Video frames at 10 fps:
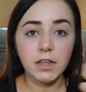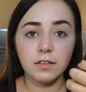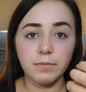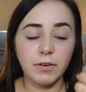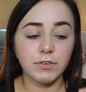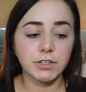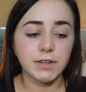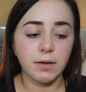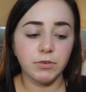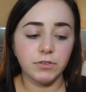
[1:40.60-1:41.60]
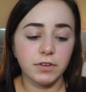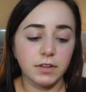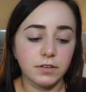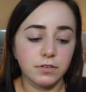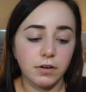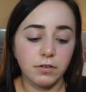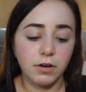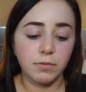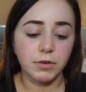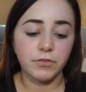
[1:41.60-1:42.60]
It's my first time using this, so I don't know how
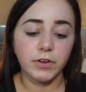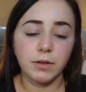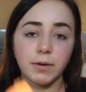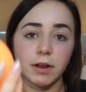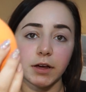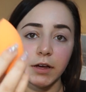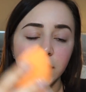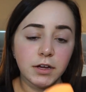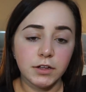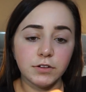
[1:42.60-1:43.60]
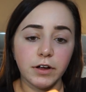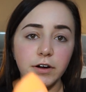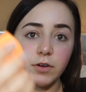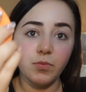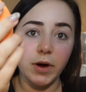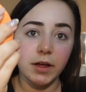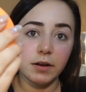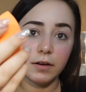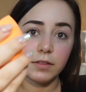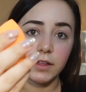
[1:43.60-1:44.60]
I'm going to feel about it. So I already wet
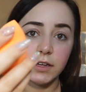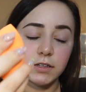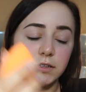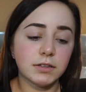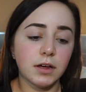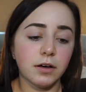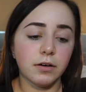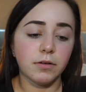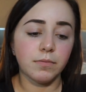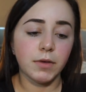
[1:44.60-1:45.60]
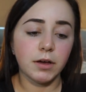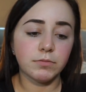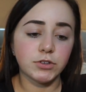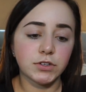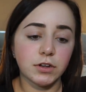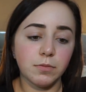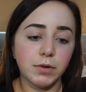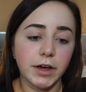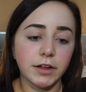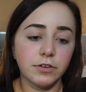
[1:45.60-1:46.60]
this. I'm just going to
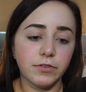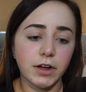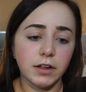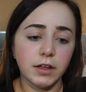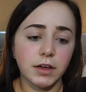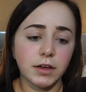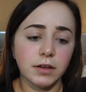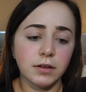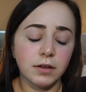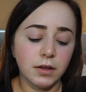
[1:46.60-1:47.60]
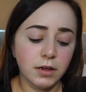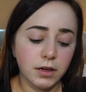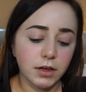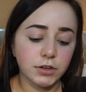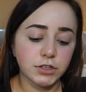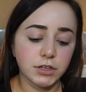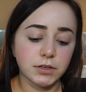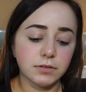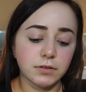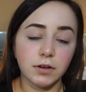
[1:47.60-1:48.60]
apply it directly. Actually,
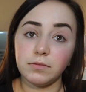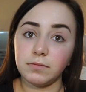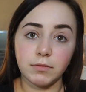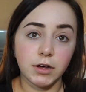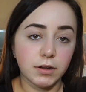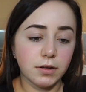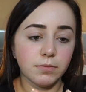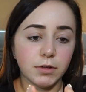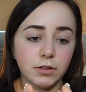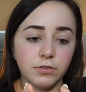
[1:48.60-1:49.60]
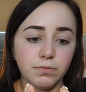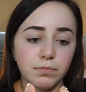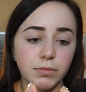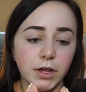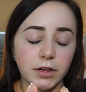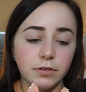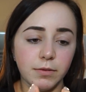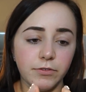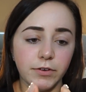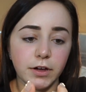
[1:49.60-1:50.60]
no, I'm not. I'm going to apply it to my
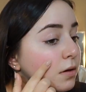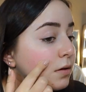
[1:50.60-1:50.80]
finger.